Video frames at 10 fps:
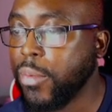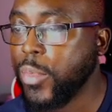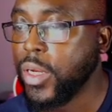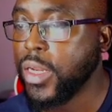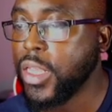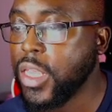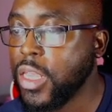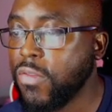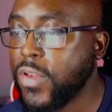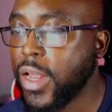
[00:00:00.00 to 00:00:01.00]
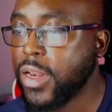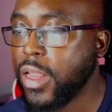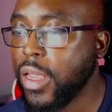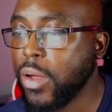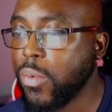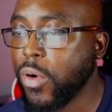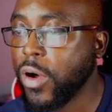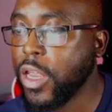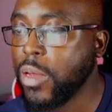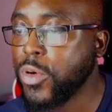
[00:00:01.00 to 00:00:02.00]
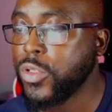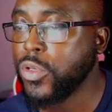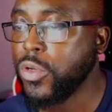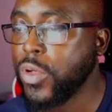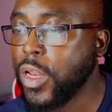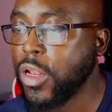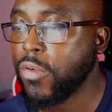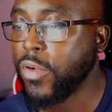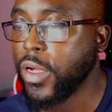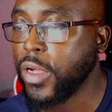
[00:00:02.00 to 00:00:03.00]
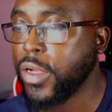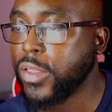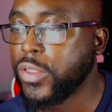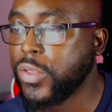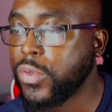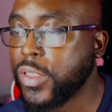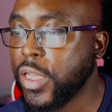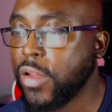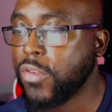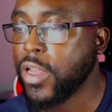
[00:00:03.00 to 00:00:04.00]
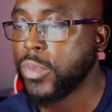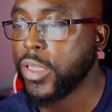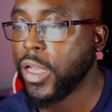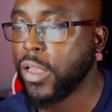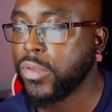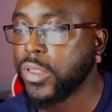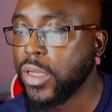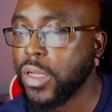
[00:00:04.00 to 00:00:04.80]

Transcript: believed that they were able to do enough goods to save themselves.